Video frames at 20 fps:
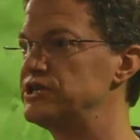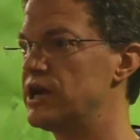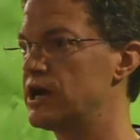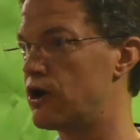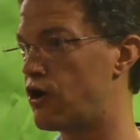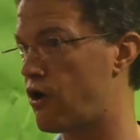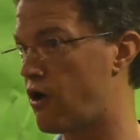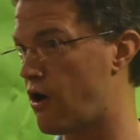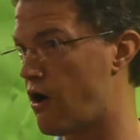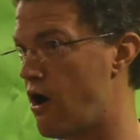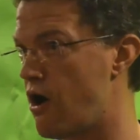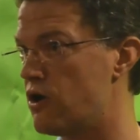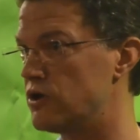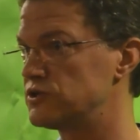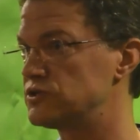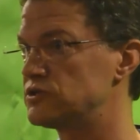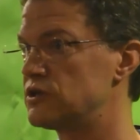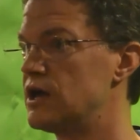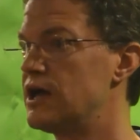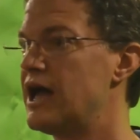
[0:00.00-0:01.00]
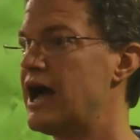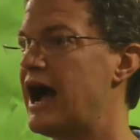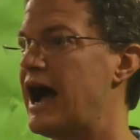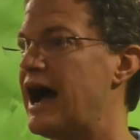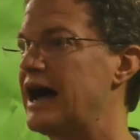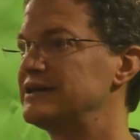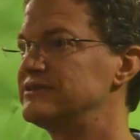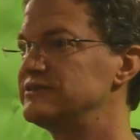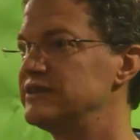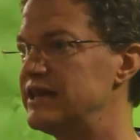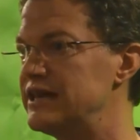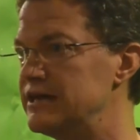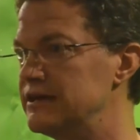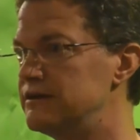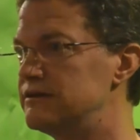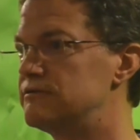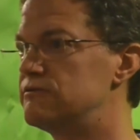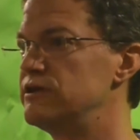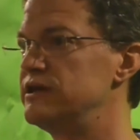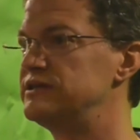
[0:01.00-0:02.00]
chain cost has
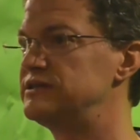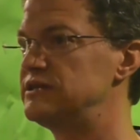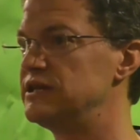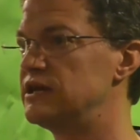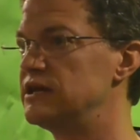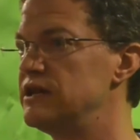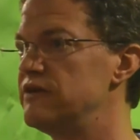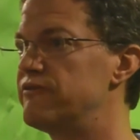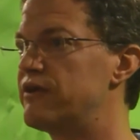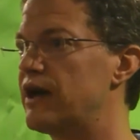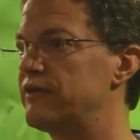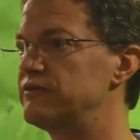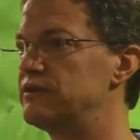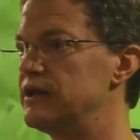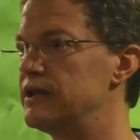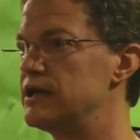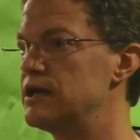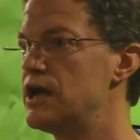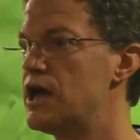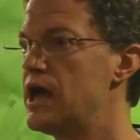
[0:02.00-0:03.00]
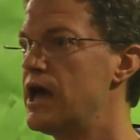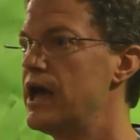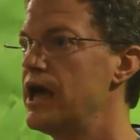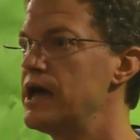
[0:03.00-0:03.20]
increased significantly